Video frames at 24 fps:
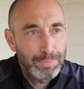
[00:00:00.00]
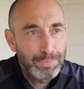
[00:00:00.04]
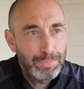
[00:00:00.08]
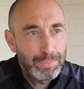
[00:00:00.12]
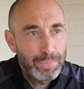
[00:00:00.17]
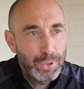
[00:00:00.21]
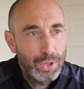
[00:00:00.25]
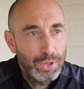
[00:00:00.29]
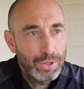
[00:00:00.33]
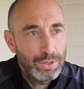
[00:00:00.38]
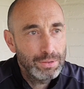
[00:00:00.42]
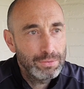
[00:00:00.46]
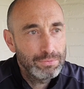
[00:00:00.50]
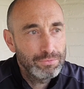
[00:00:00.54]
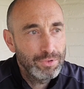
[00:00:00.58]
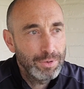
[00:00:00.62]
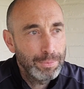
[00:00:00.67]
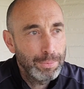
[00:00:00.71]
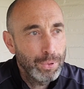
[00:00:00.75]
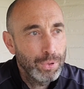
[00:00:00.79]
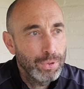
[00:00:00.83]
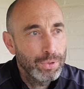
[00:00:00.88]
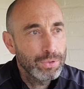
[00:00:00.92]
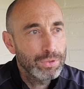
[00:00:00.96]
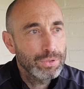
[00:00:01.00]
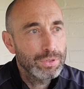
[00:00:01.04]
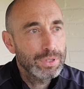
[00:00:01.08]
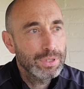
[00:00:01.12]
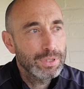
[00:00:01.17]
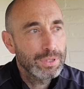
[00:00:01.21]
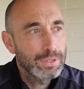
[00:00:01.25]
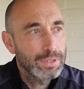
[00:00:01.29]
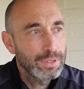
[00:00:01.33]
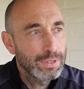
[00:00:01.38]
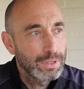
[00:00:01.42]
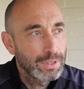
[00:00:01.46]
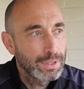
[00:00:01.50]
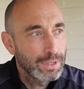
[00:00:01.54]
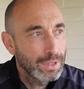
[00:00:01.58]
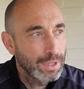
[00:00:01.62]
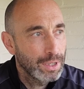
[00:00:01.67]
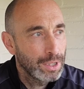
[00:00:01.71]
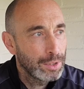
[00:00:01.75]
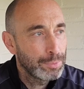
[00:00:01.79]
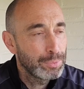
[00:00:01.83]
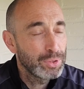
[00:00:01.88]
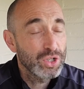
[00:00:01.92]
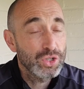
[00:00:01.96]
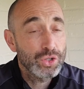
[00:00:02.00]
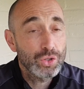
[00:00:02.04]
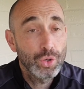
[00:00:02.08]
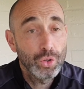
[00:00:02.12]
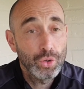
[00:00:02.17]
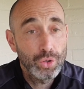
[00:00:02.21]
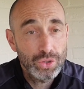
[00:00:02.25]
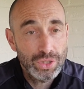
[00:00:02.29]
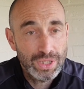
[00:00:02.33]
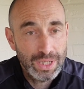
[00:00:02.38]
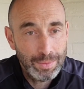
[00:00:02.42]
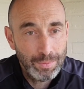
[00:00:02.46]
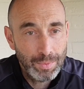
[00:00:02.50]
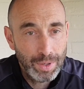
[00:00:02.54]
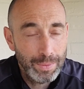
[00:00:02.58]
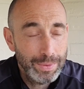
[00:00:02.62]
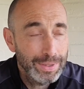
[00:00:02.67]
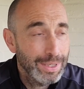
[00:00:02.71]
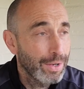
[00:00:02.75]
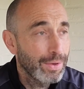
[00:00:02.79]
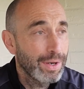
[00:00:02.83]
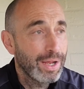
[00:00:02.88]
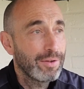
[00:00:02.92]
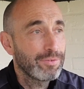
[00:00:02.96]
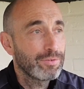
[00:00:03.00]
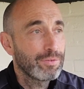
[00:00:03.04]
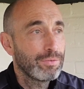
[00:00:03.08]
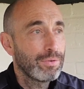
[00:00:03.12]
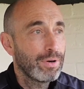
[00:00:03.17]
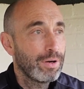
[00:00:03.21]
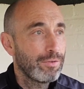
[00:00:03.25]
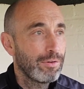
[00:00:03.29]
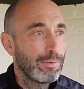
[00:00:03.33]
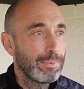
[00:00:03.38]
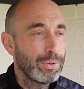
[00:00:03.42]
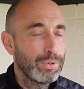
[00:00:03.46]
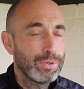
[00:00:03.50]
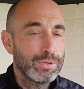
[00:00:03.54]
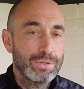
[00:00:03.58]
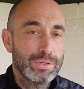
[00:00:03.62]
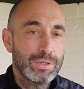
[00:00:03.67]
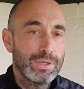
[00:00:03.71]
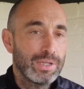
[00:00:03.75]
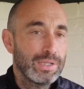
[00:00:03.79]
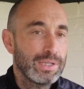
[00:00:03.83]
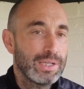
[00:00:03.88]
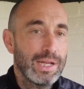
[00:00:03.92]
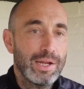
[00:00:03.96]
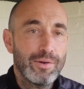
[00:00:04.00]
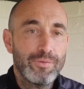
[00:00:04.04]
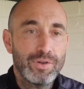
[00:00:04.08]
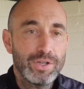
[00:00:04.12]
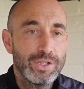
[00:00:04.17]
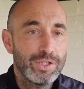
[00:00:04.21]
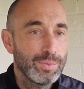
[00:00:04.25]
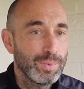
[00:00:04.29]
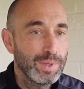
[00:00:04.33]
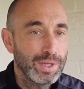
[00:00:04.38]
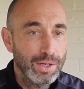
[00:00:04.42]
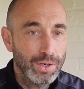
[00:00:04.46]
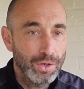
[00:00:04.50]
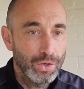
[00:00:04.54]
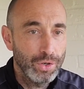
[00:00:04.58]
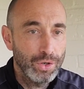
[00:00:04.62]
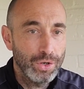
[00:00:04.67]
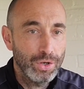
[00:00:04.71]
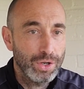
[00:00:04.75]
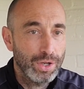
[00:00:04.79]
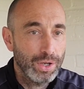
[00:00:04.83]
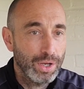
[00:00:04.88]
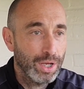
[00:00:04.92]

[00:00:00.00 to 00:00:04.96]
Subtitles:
put reports, put scores in where we don't have to write reports and there's an average and we can look.